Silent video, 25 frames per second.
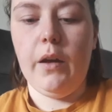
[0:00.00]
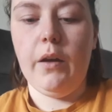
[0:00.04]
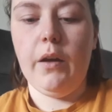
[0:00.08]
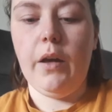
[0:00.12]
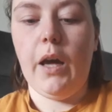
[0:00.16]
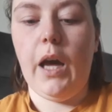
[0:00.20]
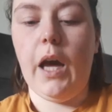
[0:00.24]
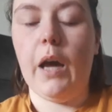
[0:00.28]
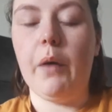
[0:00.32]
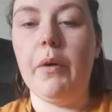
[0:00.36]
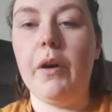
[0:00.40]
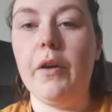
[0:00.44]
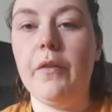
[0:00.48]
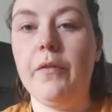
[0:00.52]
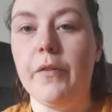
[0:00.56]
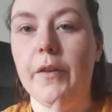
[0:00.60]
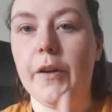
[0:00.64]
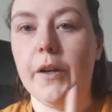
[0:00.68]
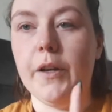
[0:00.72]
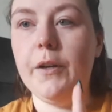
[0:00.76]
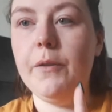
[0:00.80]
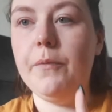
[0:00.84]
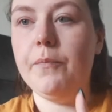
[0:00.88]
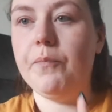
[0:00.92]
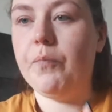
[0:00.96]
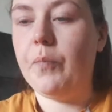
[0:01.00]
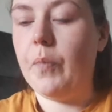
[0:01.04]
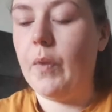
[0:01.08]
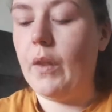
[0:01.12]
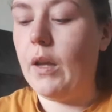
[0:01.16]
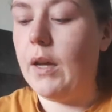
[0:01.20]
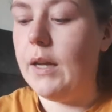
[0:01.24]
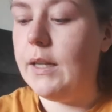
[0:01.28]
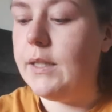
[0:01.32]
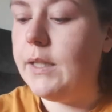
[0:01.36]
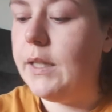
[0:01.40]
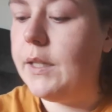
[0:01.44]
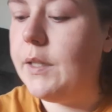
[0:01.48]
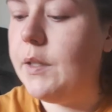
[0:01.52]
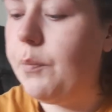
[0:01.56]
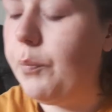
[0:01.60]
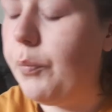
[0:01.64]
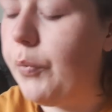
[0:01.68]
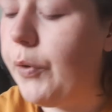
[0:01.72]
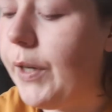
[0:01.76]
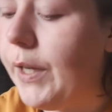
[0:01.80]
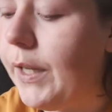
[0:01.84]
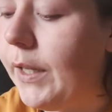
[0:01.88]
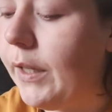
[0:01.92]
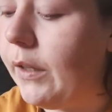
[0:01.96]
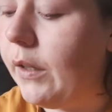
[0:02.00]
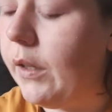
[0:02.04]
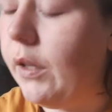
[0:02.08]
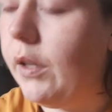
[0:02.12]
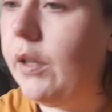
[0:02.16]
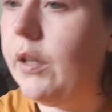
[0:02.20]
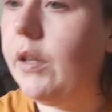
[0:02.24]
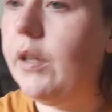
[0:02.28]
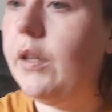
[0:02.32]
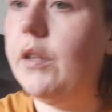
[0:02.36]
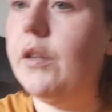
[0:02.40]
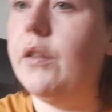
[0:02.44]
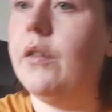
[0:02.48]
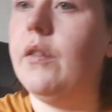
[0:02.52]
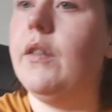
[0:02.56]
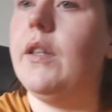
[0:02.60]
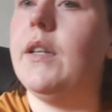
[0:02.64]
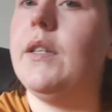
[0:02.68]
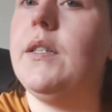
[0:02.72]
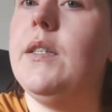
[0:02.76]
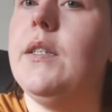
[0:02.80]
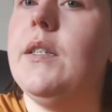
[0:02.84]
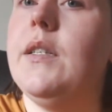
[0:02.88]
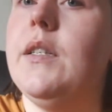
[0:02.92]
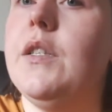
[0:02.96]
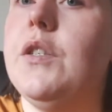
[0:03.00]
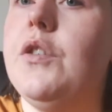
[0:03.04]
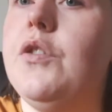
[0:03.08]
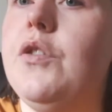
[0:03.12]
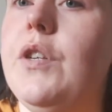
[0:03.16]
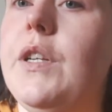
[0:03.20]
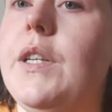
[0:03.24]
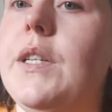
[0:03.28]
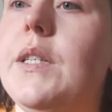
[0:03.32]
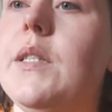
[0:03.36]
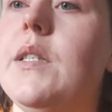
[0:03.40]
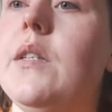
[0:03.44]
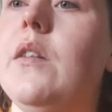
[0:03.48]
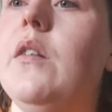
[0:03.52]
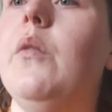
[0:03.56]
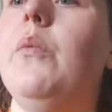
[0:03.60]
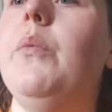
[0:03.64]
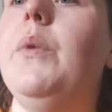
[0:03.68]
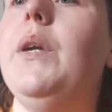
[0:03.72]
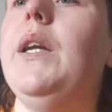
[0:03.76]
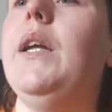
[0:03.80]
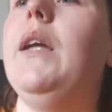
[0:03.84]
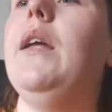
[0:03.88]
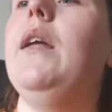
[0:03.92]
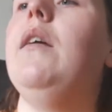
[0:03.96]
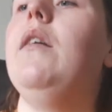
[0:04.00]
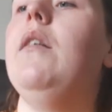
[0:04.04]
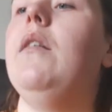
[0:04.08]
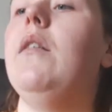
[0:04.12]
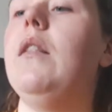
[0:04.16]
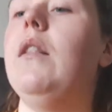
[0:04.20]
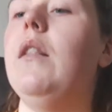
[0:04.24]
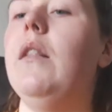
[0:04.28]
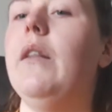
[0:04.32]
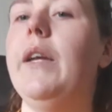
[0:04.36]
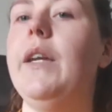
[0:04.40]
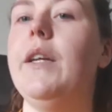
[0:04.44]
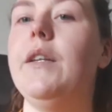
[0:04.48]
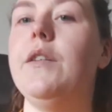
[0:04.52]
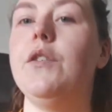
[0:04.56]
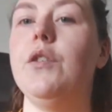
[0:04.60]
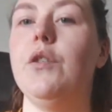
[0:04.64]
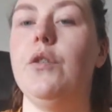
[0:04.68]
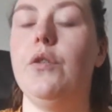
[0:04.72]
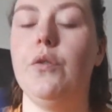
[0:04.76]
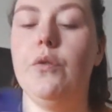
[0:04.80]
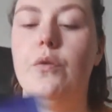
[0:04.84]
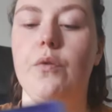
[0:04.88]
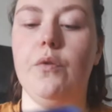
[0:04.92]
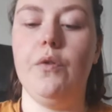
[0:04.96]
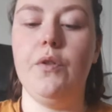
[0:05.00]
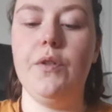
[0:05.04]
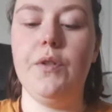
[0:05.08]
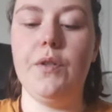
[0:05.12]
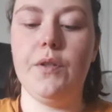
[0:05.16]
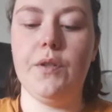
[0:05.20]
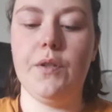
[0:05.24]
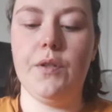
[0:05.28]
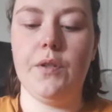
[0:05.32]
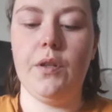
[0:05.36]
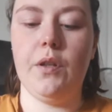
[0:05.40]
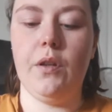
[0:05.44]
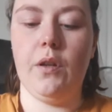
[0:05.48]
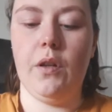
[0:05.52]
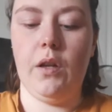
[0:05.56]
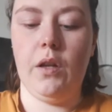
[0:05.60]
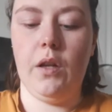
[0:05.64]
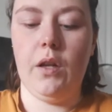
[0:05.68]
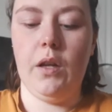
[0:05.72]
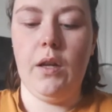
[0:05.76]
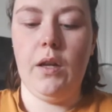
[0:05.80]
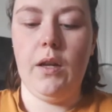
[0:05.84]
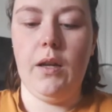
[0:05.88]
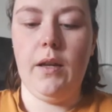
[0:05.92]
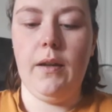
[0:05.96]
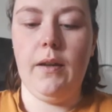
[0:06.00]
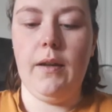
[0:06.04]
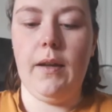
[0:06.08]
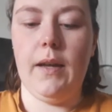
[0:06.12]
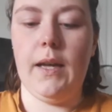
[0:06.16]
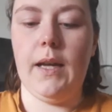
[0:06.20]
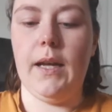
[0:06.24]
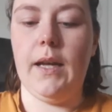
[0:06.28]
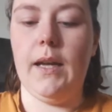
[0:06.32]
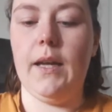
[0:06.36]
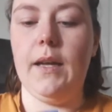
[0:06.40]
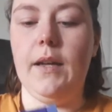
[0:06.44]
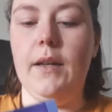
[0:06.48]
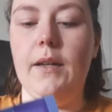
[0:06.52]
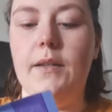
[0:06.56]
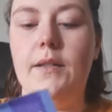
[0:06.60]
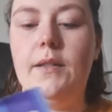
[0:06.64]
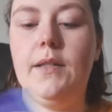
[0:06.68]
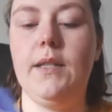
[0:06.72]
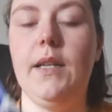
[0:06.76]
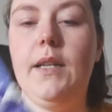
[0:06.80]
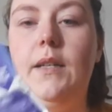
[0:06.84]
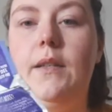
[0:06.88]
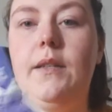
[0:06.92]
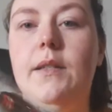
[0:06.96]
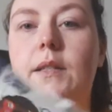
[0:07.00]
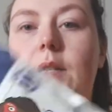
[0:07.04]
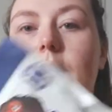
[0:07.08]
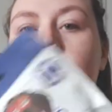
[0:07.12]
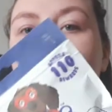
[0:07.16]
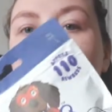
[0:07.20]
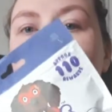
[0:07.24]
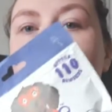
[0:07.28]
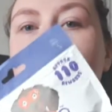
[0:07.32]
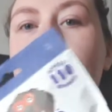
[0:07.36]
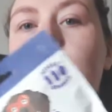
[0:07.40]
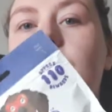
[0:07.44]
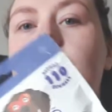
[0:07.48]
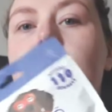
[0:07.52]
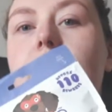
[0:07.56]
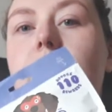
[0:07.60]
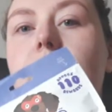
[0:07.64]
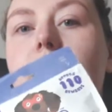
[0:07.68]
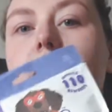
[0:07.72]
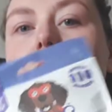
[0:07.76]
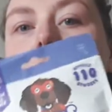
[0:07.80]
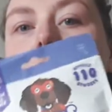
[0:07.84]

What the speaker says: However, I did bring, this is the treats that we like to use, Denzel's